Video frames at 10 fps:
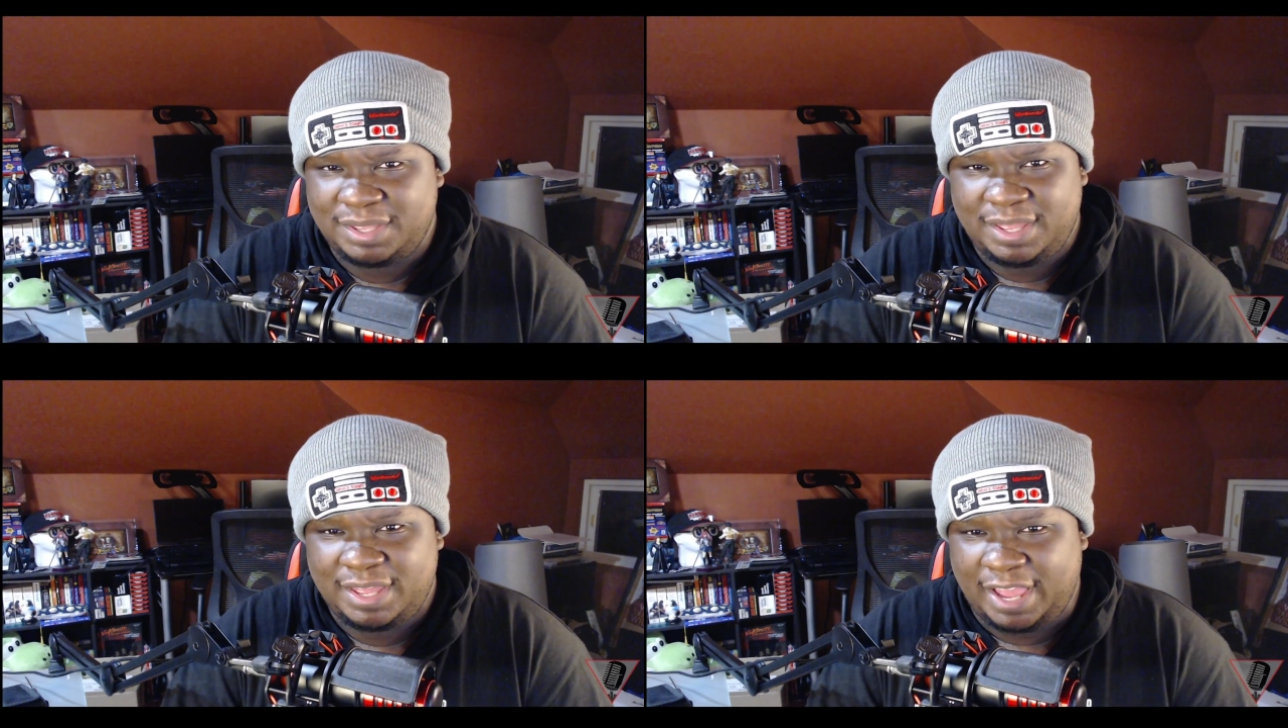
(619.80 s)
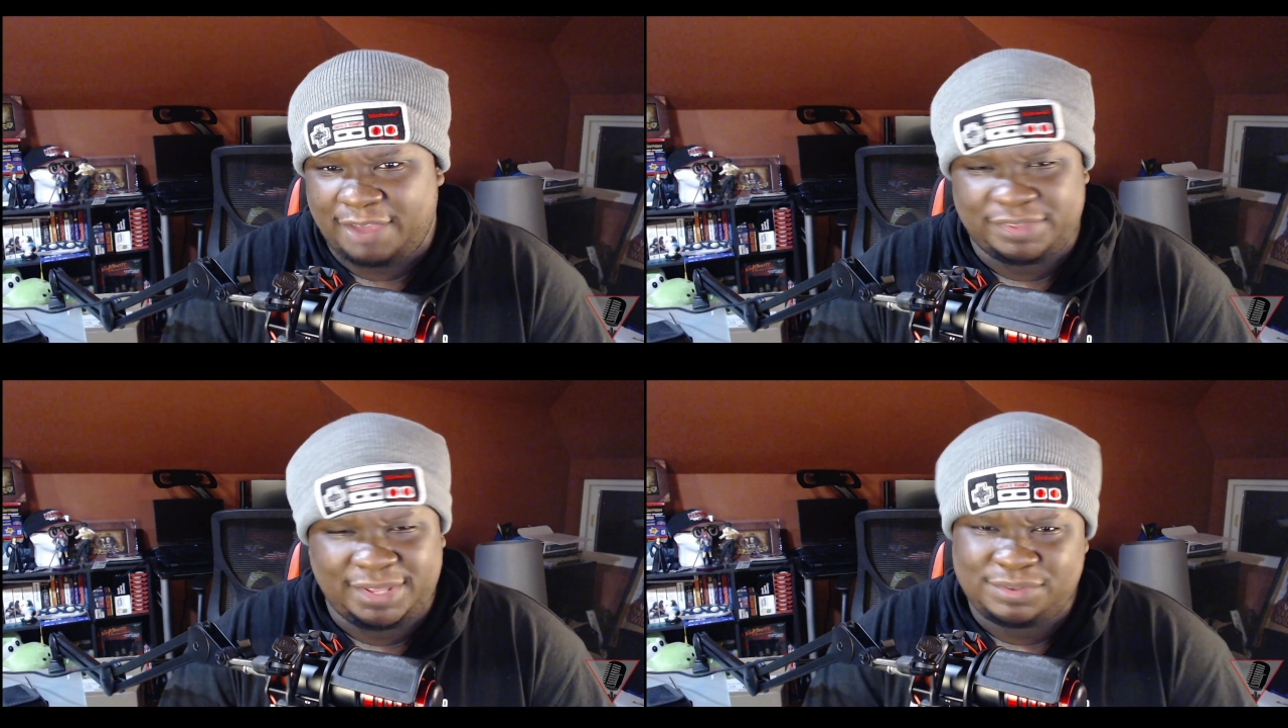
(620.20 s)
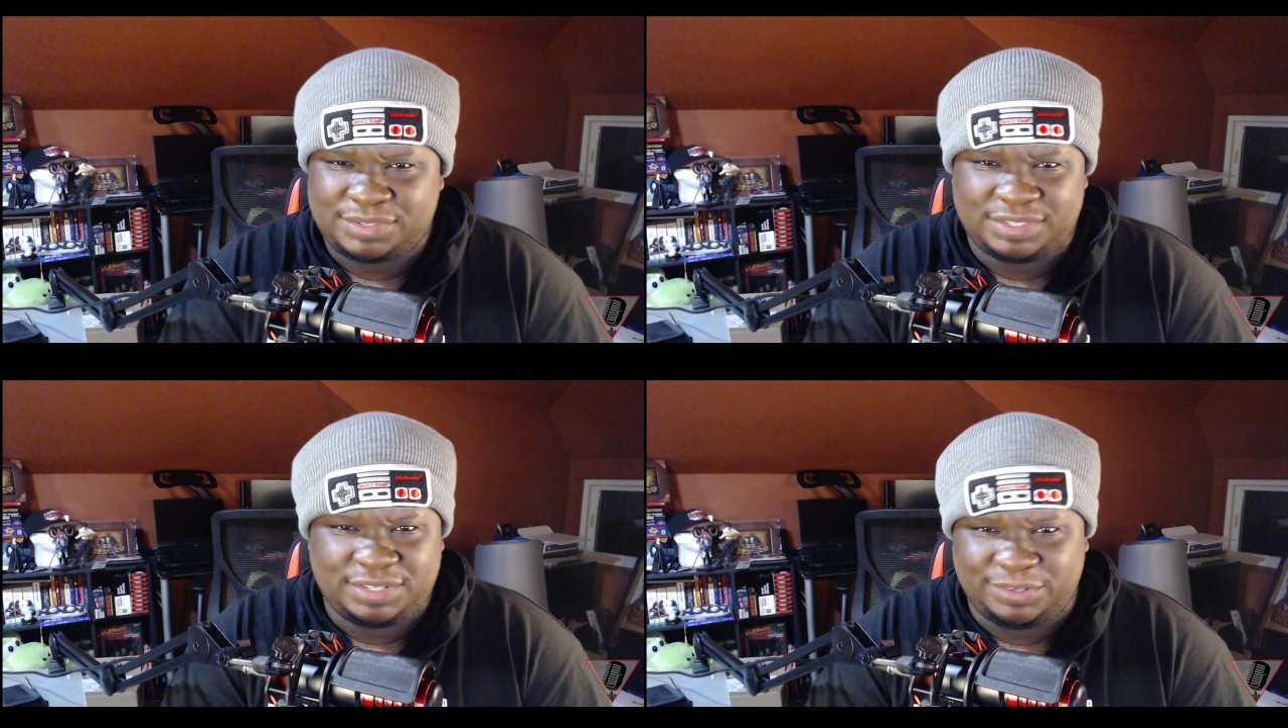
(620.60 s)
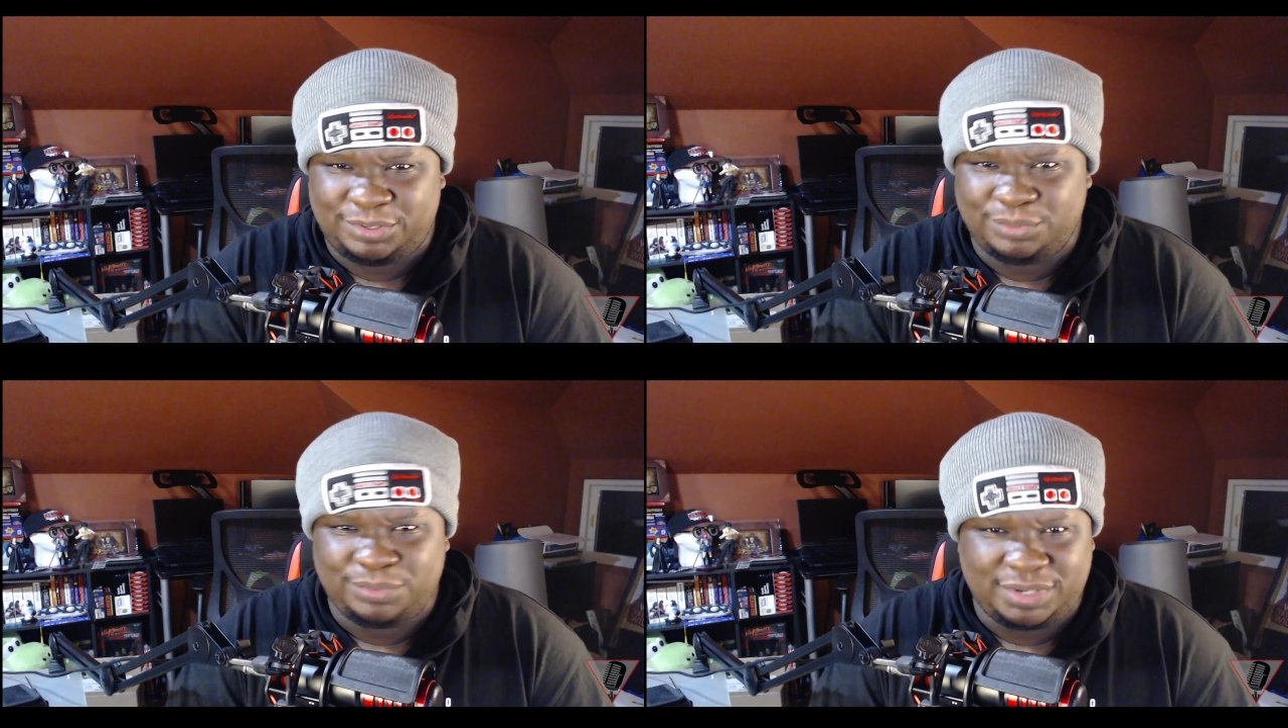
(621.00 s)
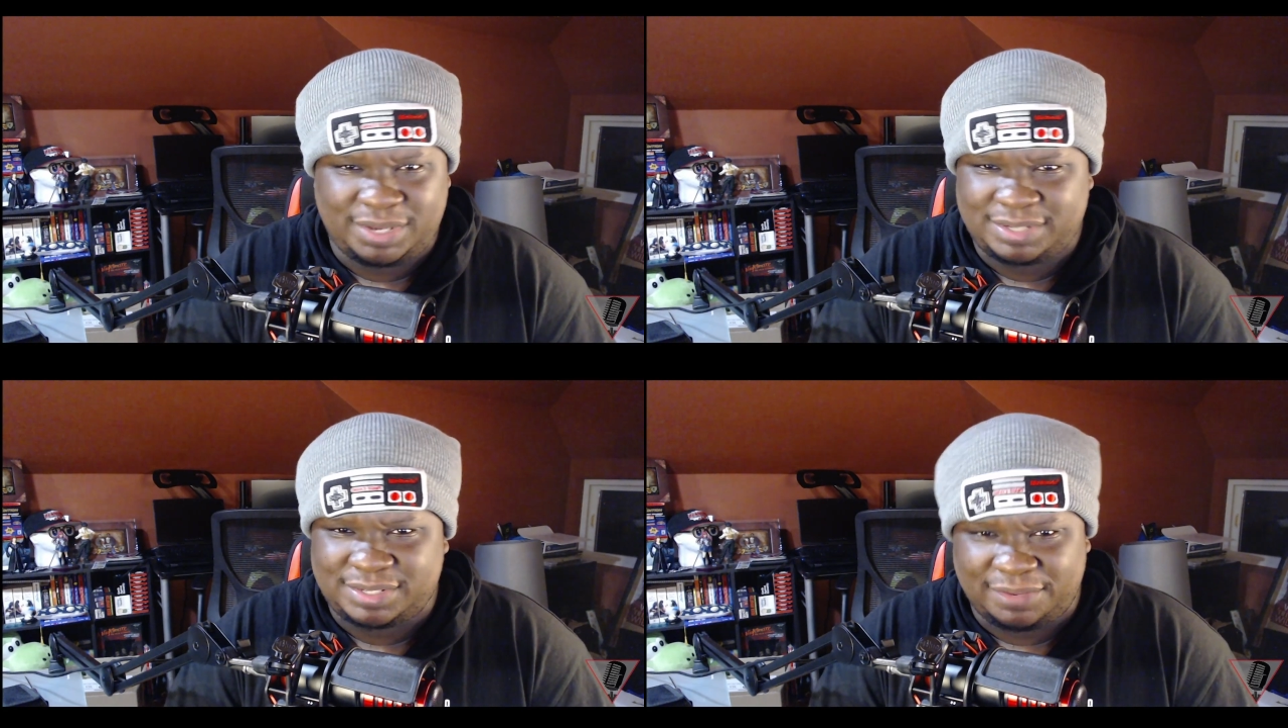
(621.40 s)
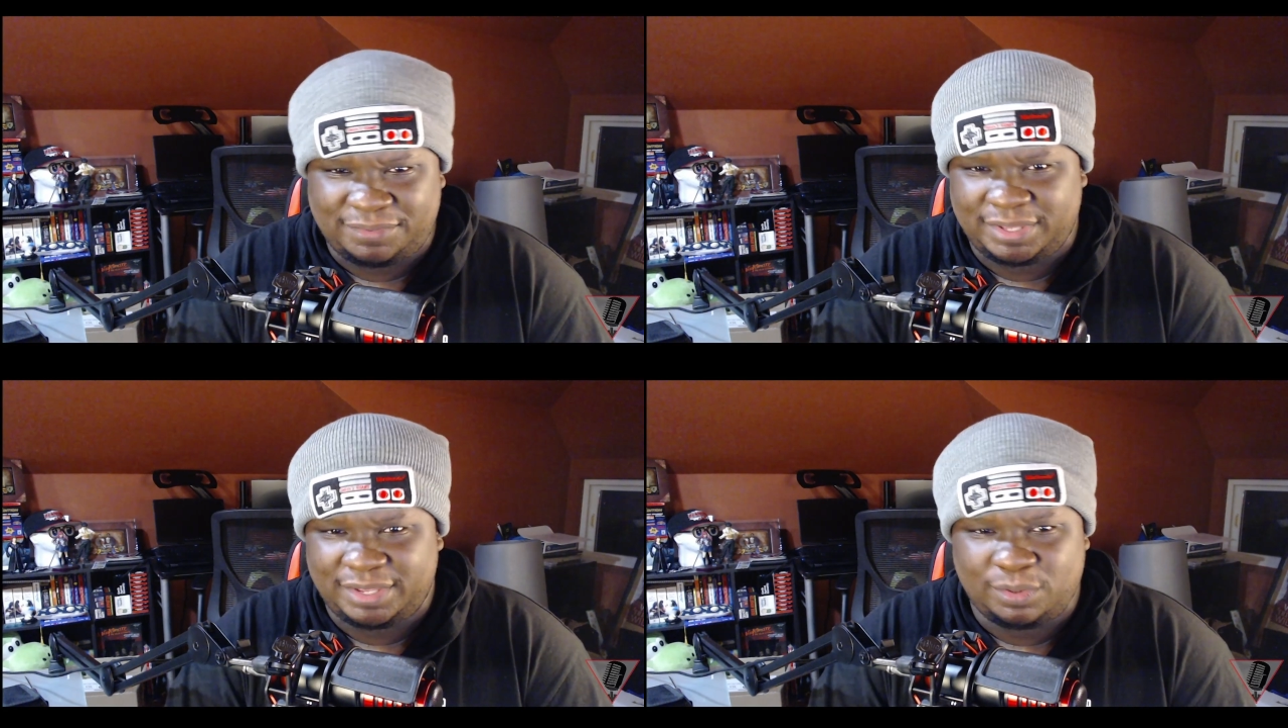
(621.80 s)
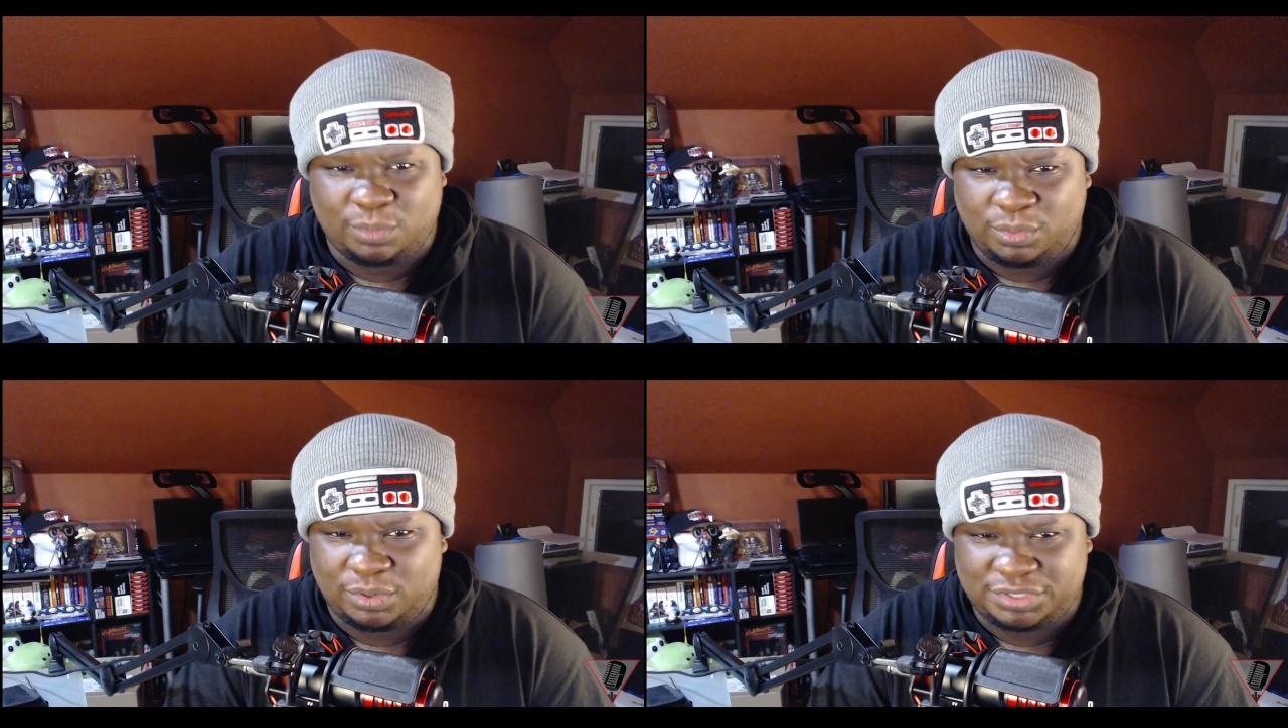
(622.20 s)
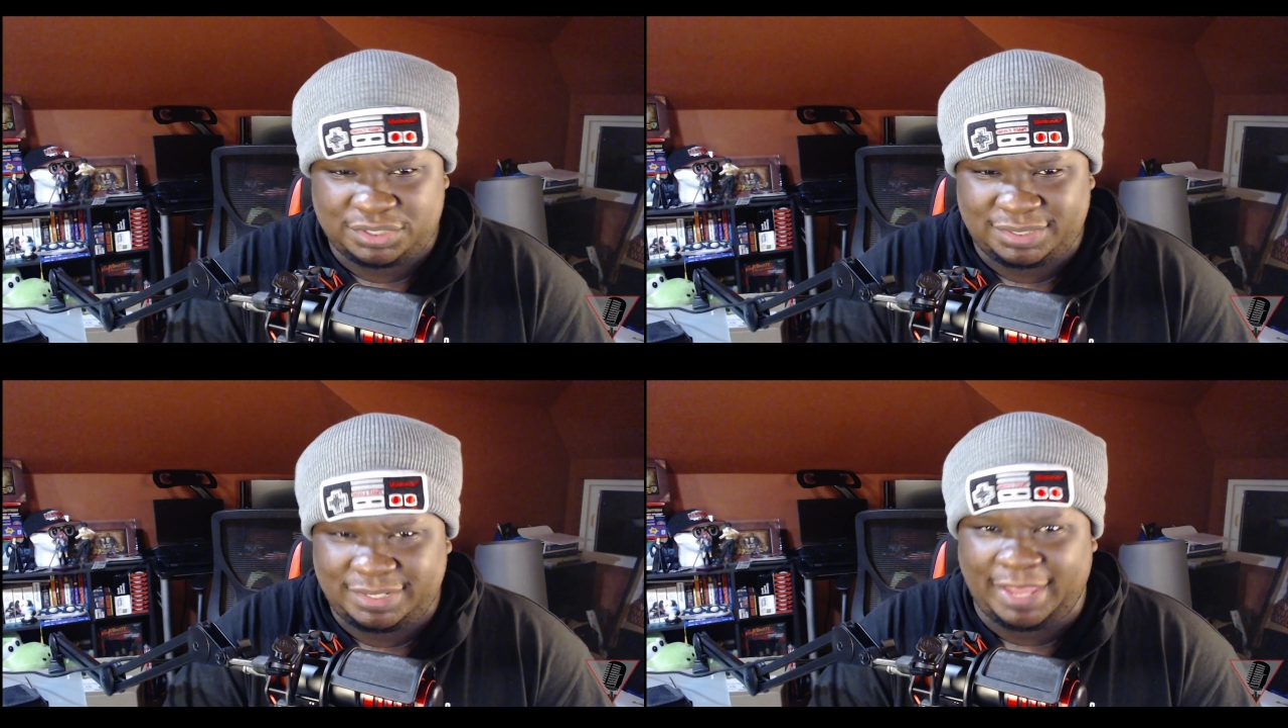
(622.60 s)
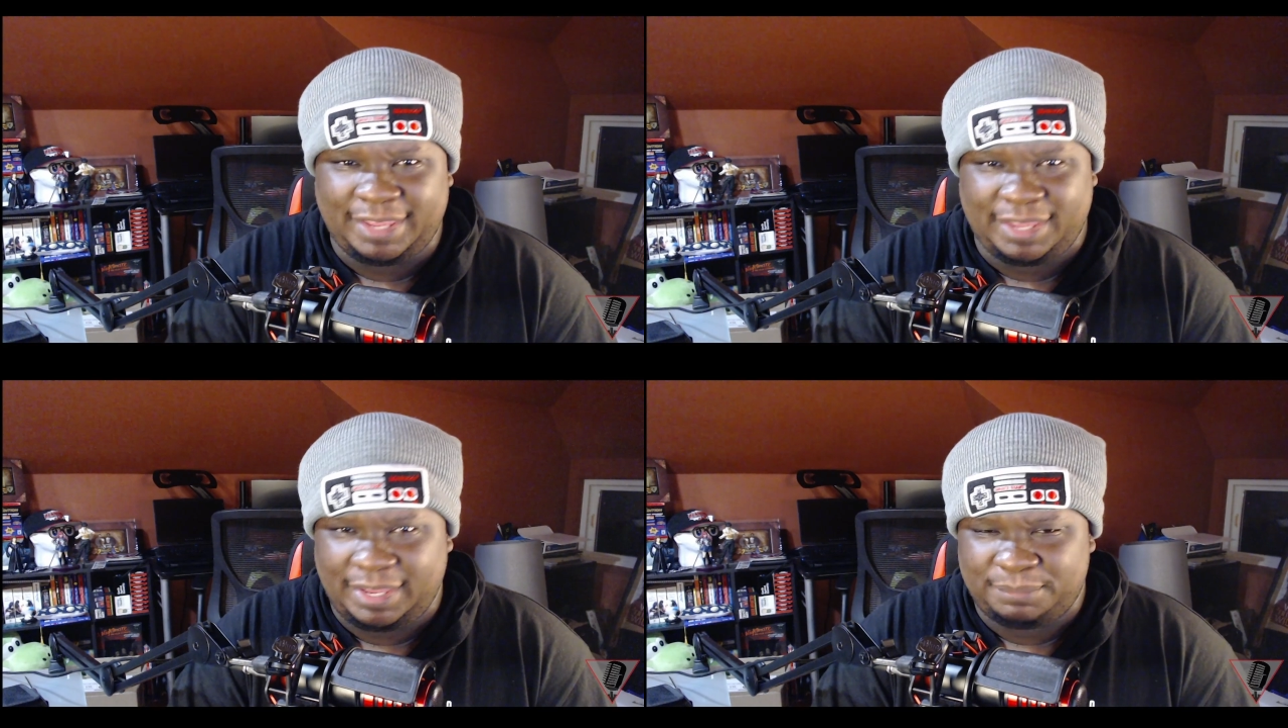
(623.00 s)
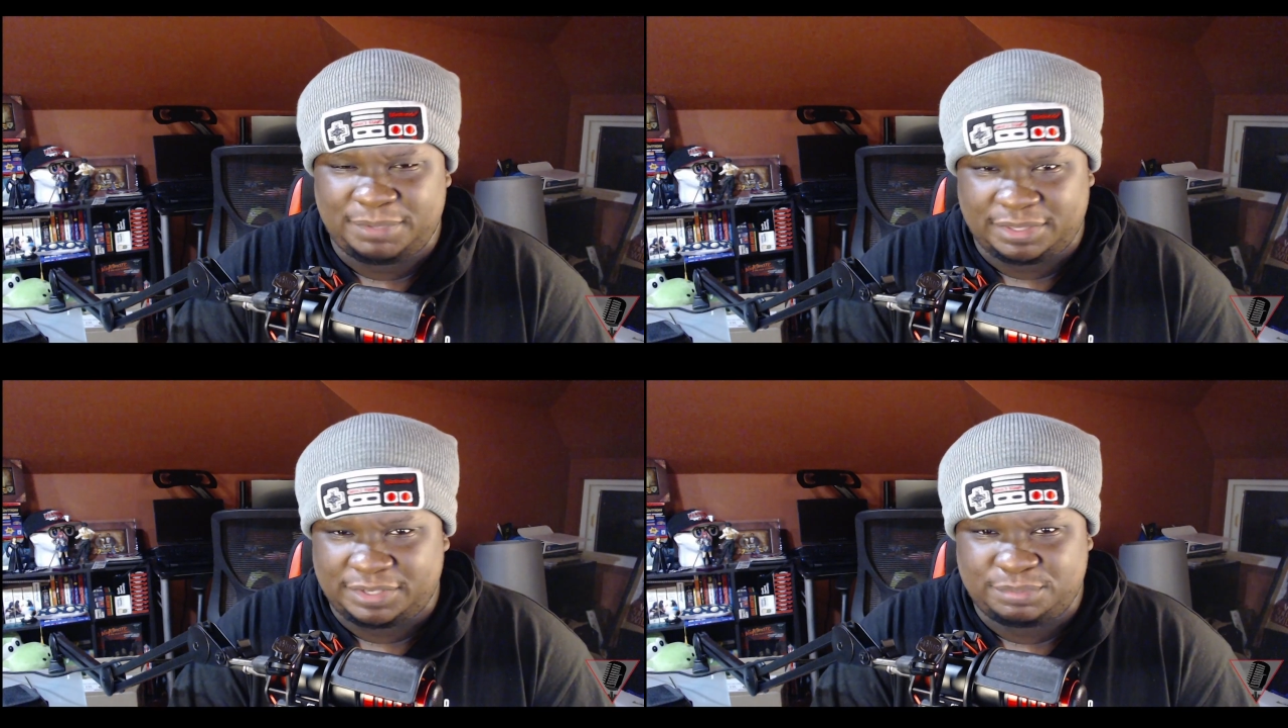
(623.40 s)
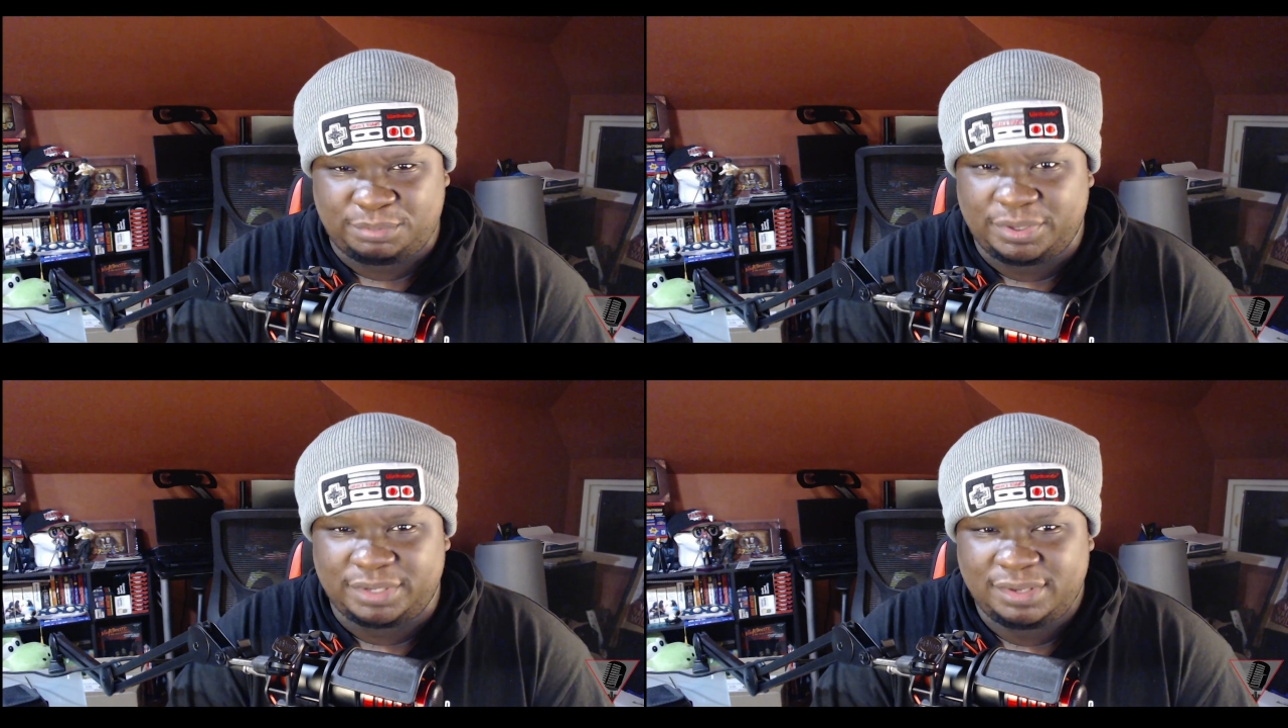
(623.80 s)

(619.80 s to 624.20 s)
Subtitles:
Everything else is either unionized heavily or just gatekeeped at this point.